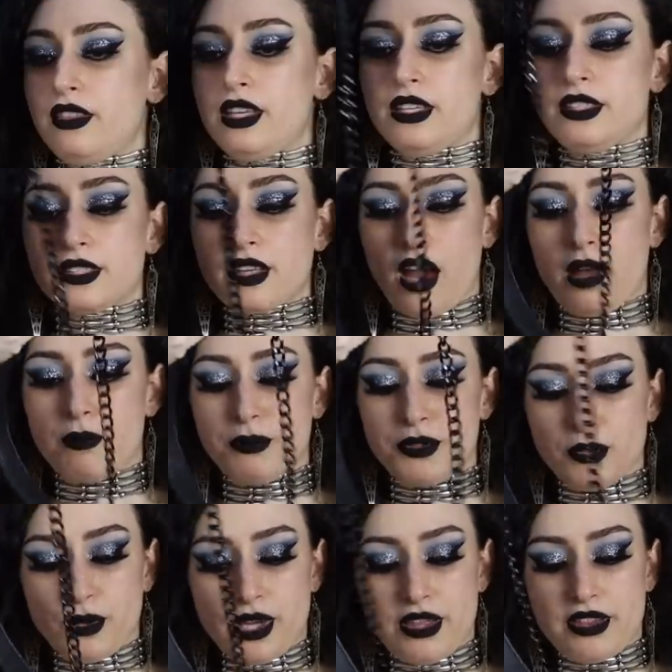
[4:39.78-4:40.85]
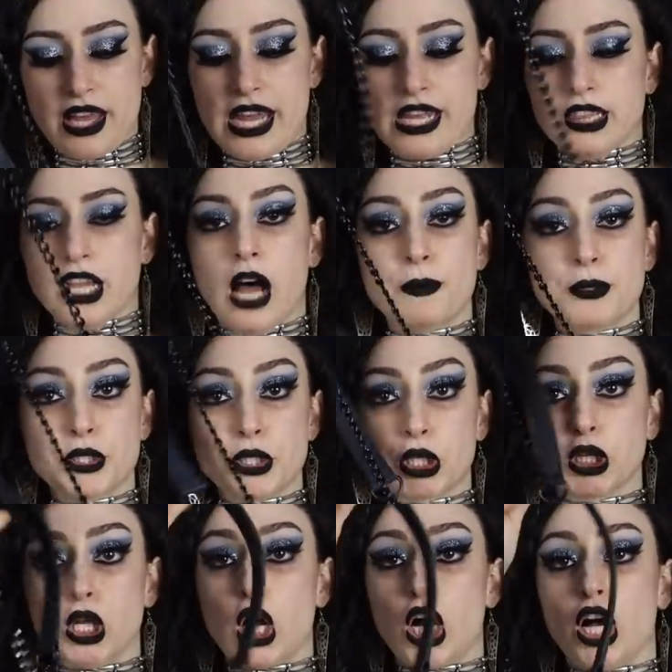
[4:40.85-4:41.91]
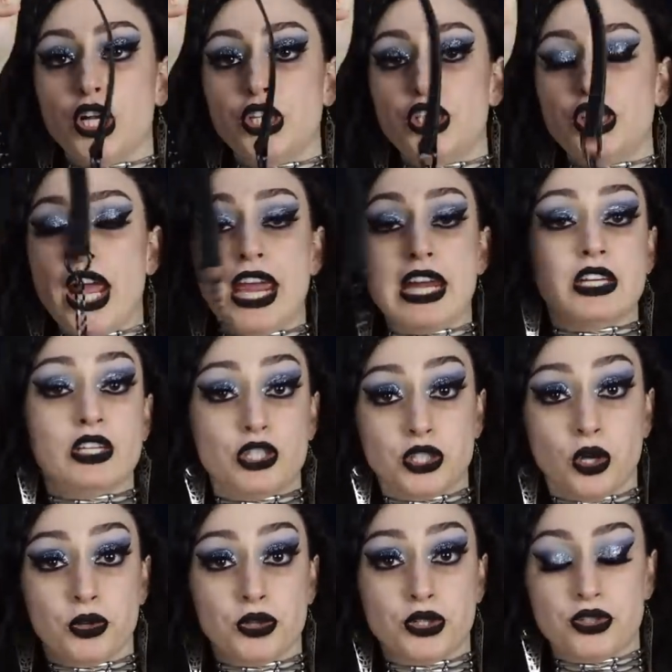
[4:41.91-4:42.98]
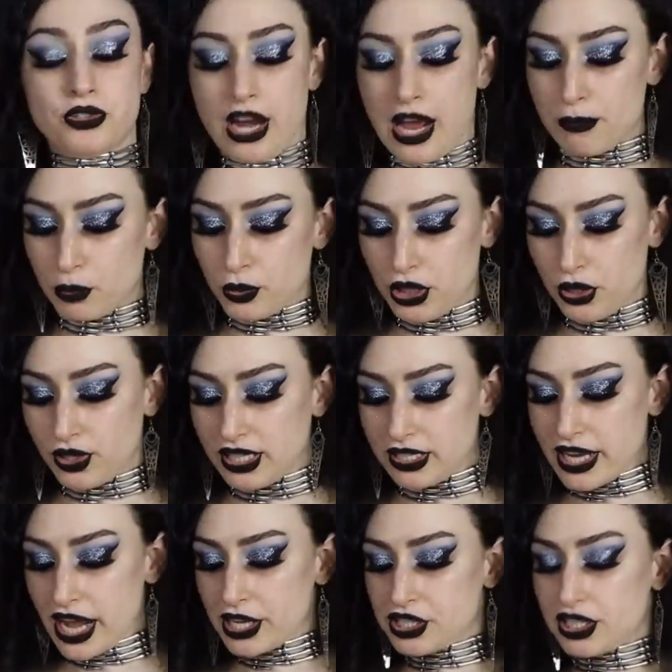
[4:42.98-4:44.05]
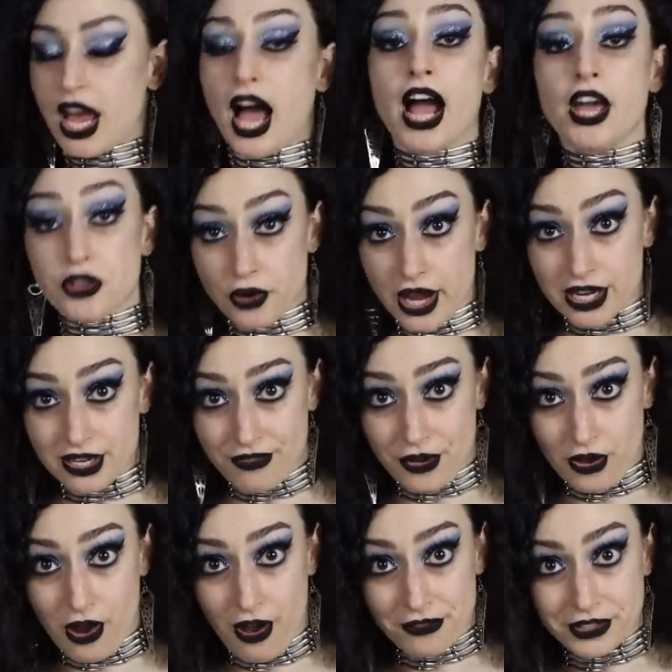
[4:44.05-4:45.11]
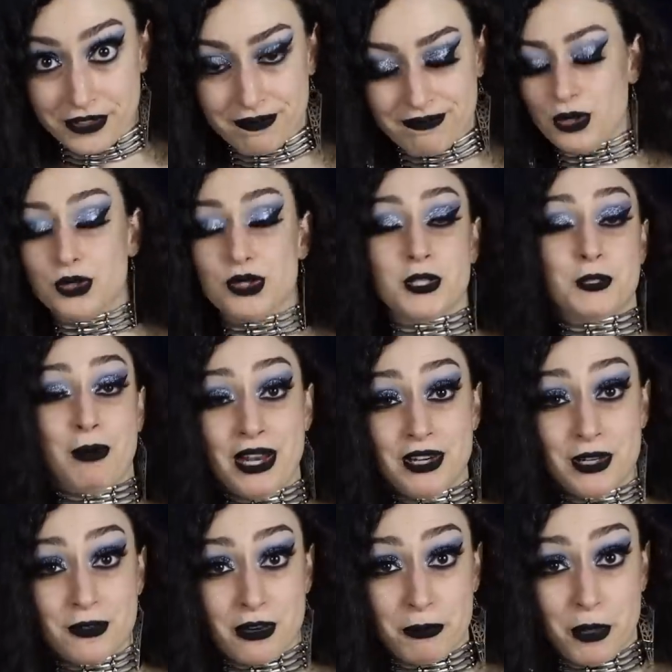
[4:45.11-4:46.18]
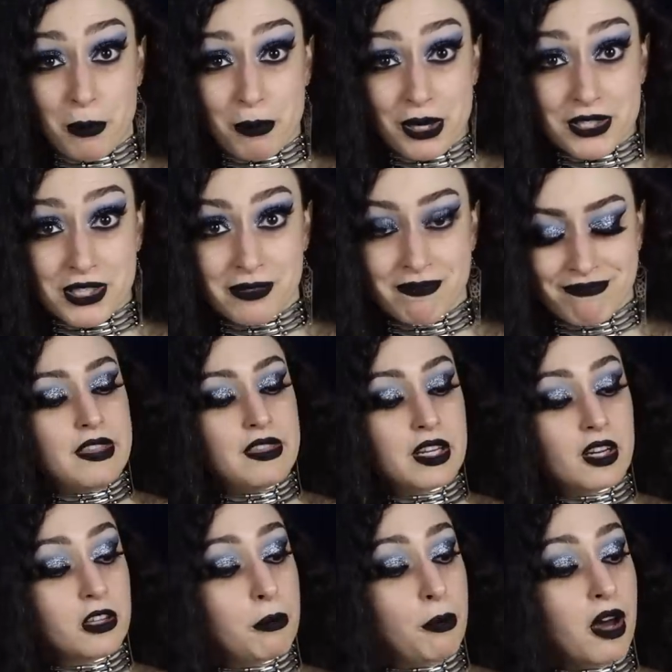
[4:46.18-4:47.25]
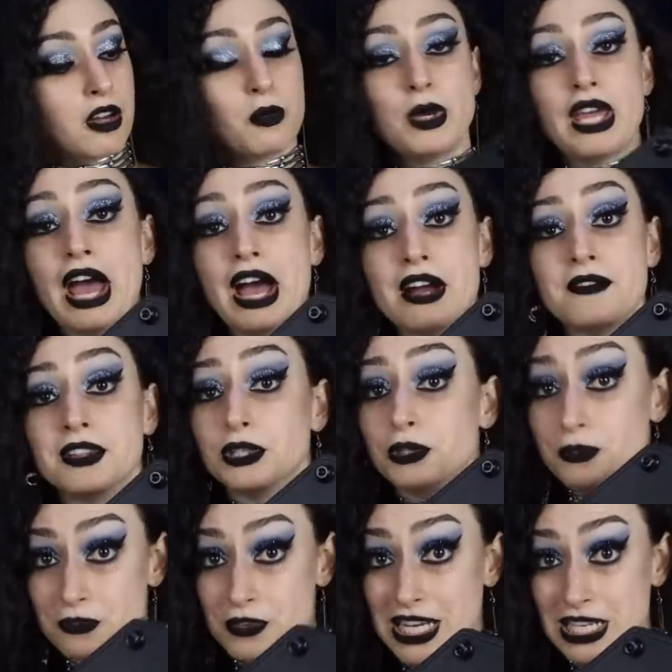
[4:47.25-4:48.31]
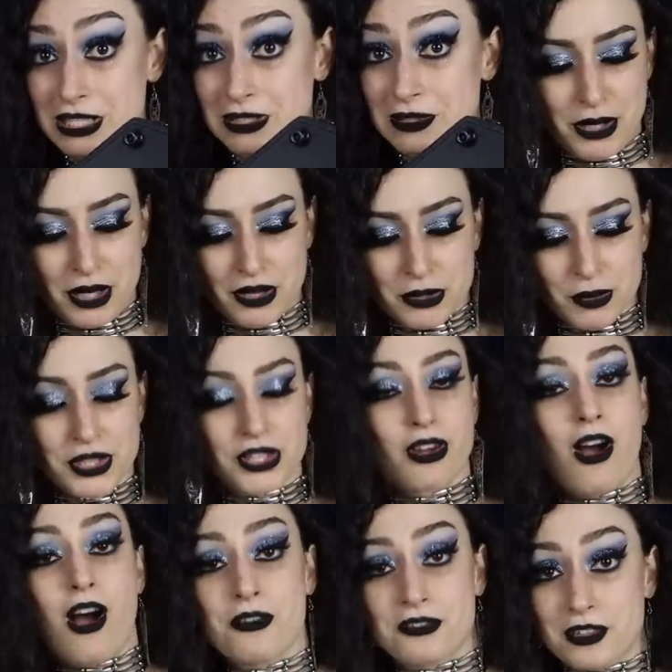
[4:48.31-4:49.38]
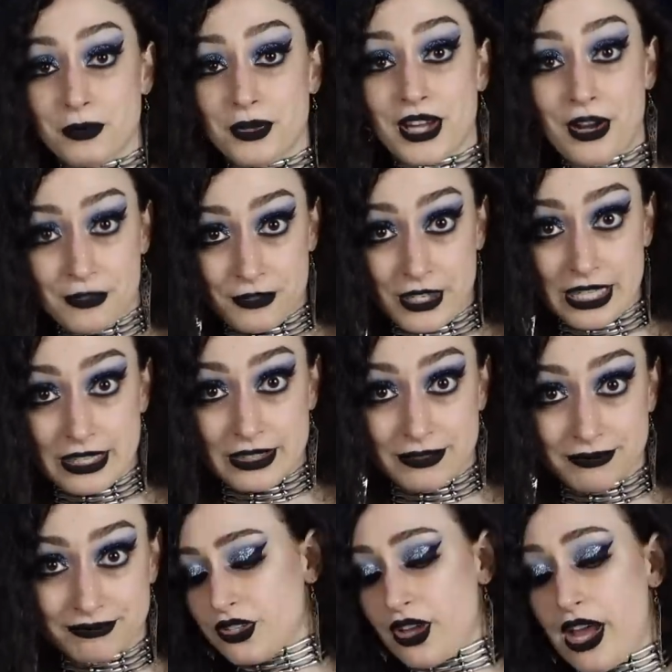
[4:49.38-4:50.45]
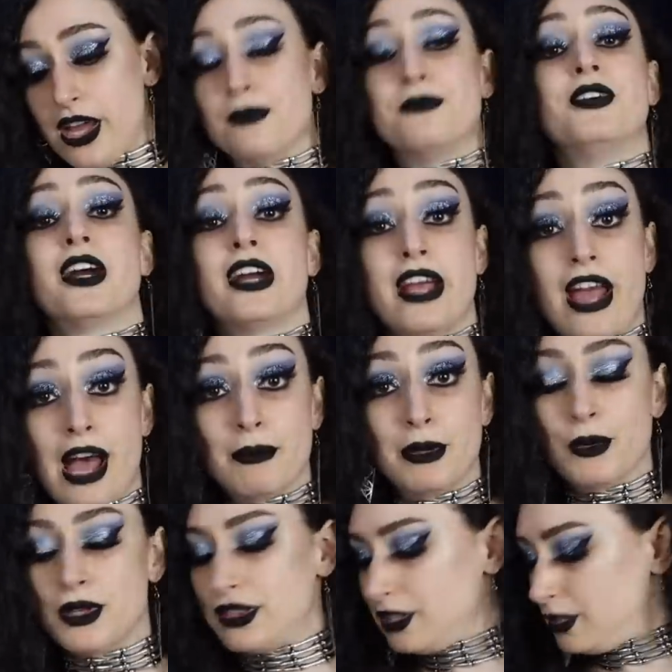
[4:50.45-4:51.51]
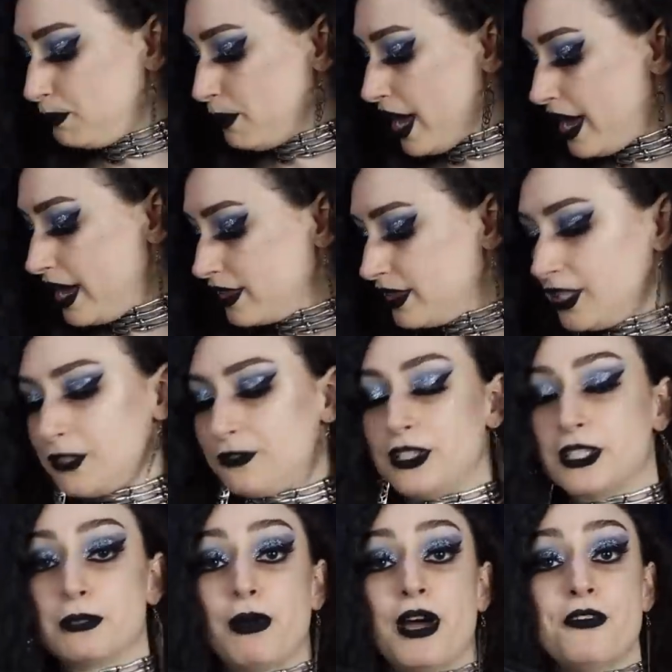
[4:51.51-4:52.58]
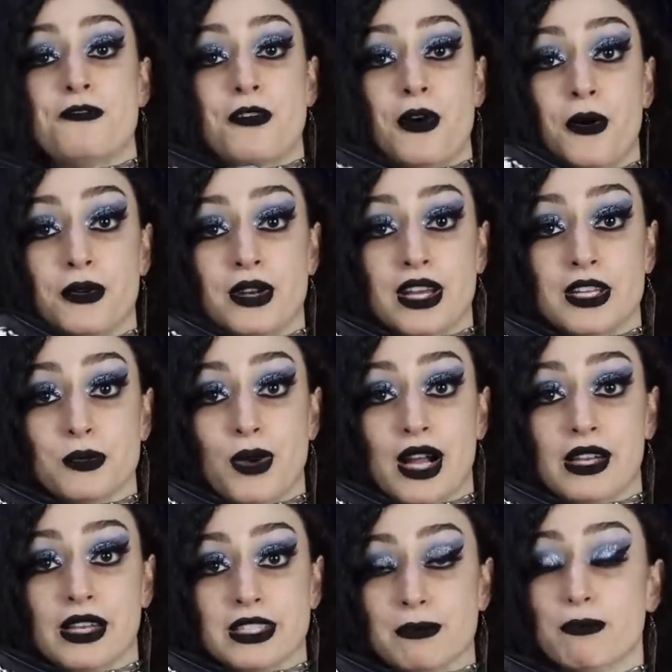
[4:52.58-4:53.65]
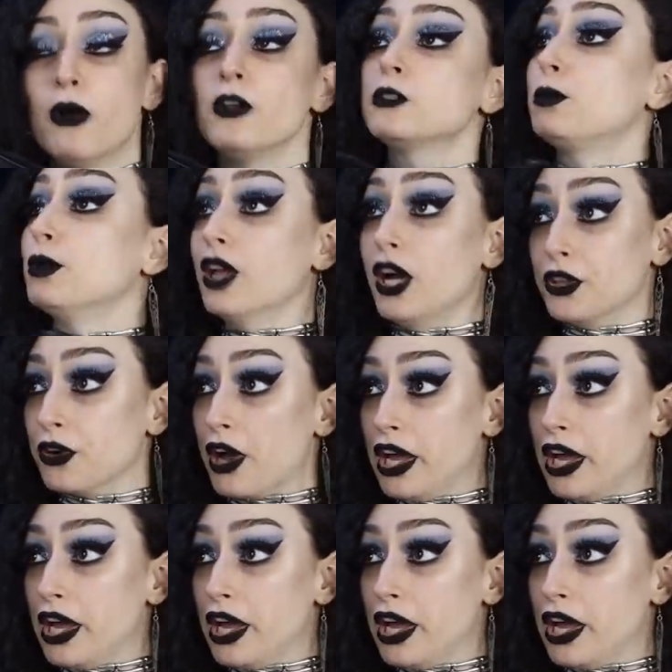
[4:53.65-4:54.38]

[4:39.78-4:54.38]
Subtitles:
This comes with a lobster claw chain shoulder strap, which you can attach at either end of the coffin to suspend it from your person. And then on the bottom we have little feet, because what's a coffin without feet? So I am very happy with this bag. This fits my phone as well as multiple other